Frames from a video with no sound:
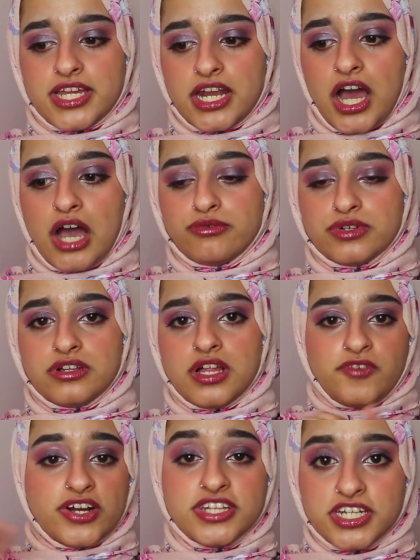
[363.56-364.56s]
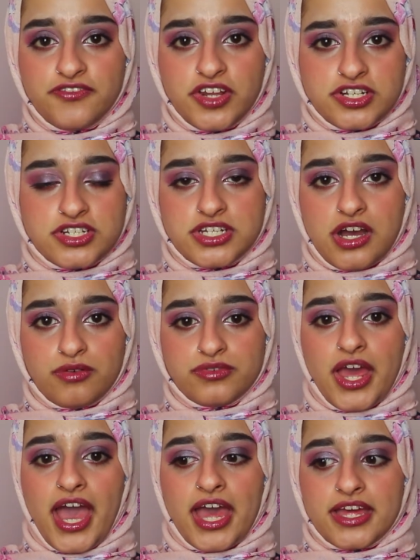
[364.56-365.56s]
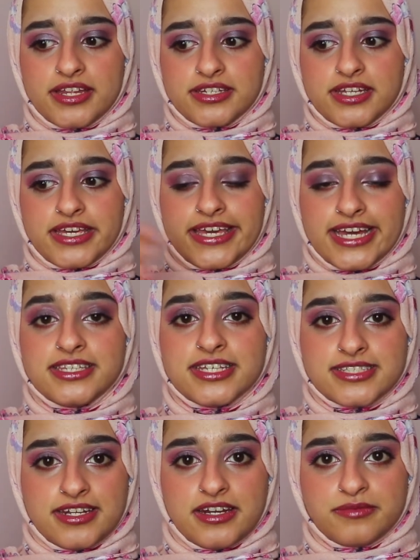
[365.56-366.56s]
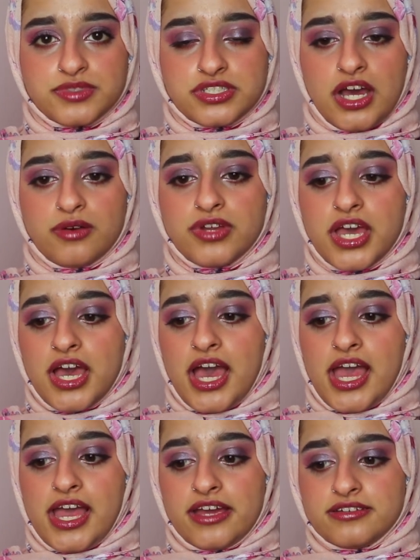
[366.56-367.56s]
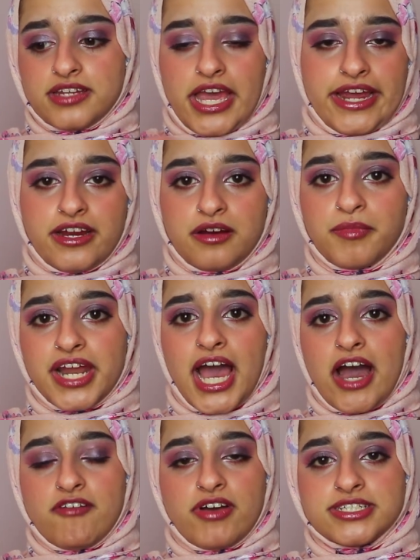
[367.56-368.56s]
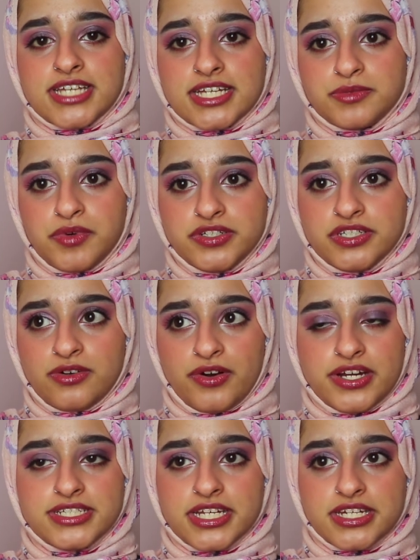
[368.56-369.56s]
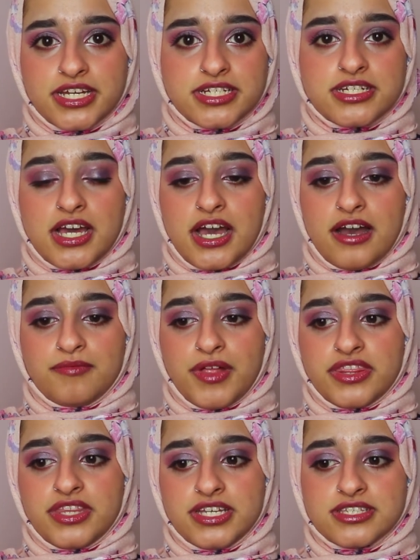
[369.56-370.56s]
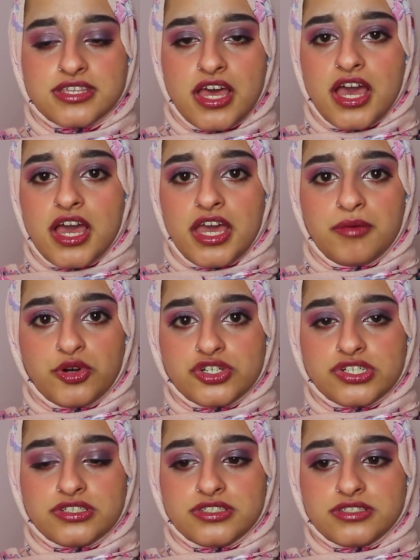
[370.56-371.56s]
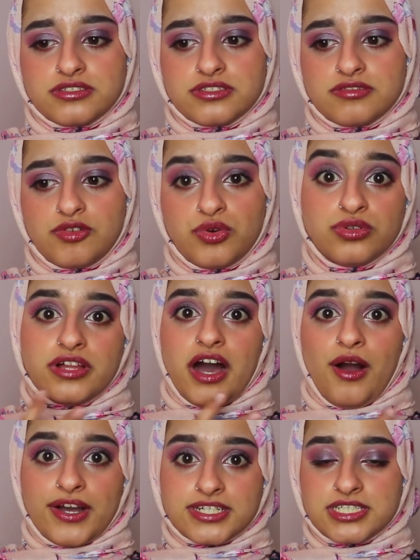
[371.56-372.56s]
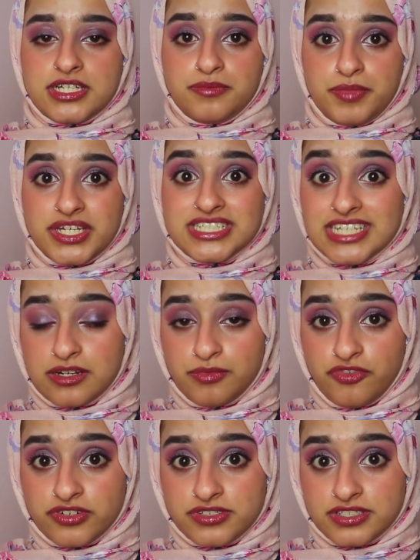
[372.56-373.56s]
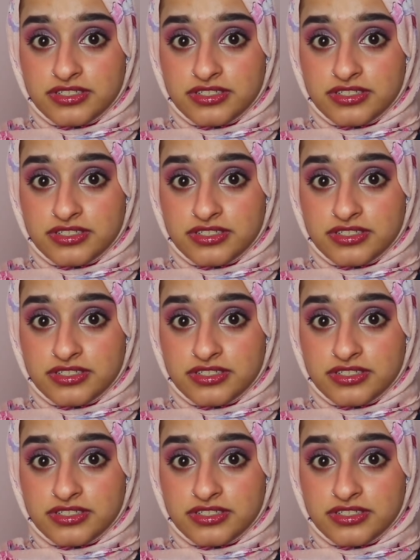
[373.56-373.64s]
then I will write the definition down and get the synonyms down. And anger might have exasperated or indignant, and these emotions could actually be synonym for